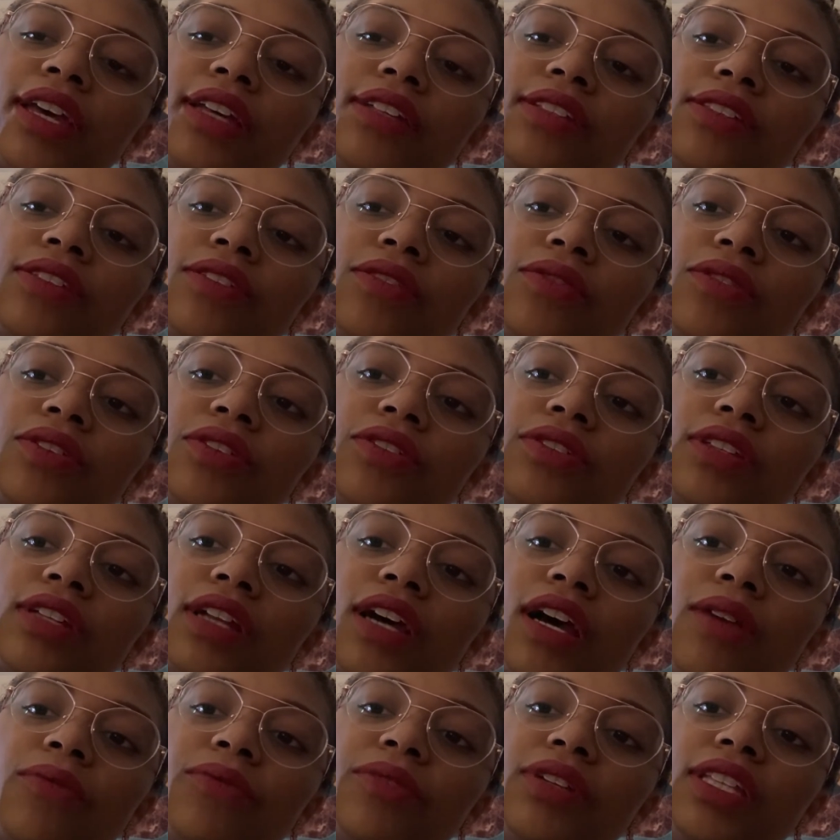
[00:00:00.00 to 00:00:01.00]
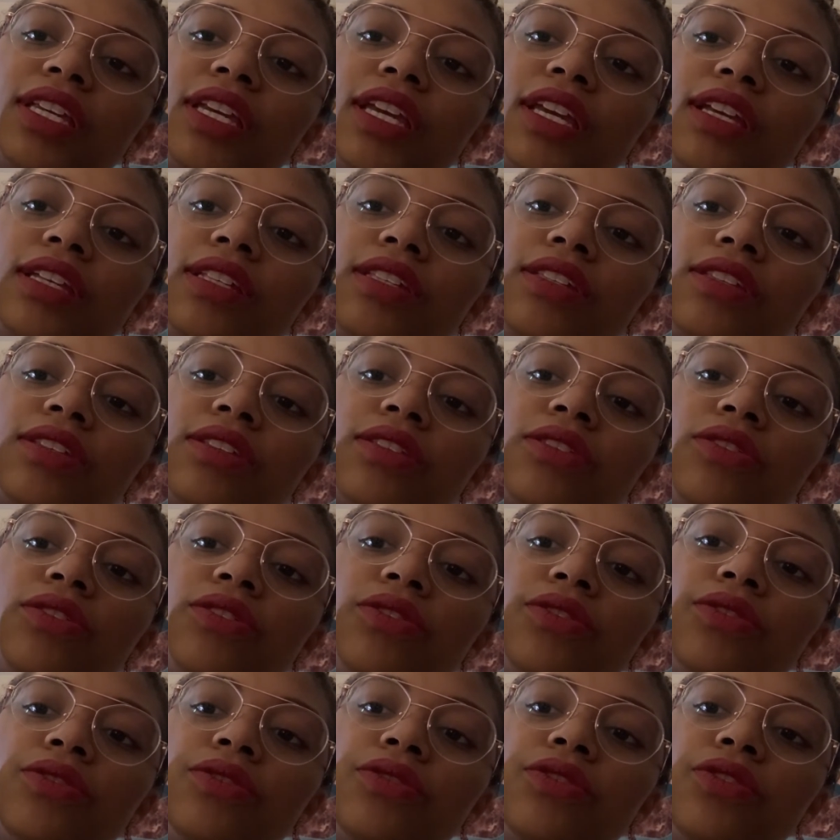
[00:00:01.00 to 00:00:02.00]
So there's not really
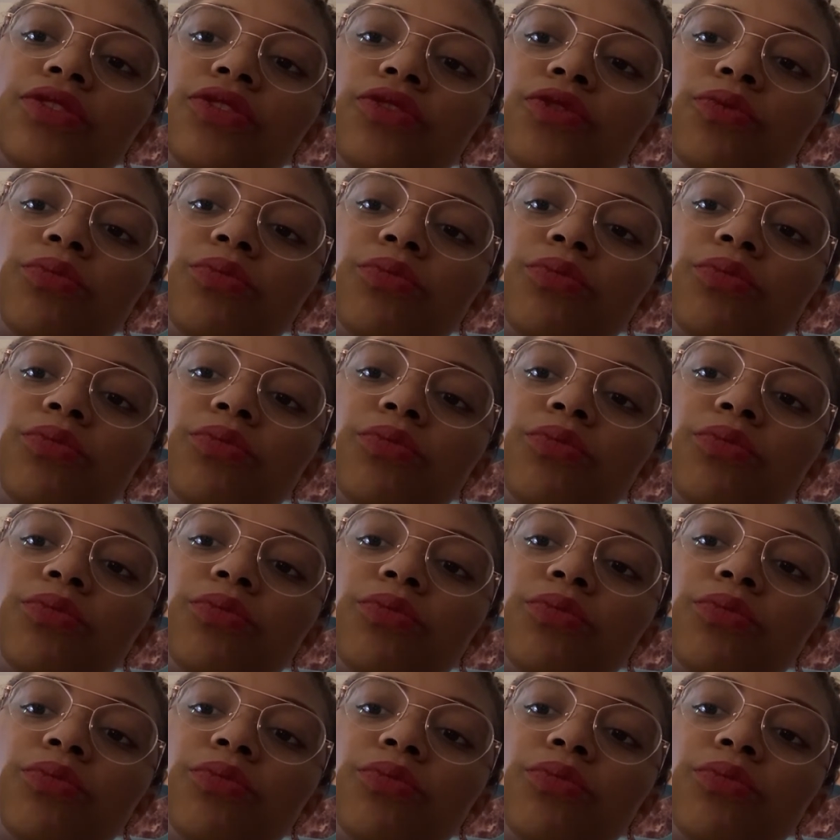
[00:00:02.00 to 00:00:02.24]
too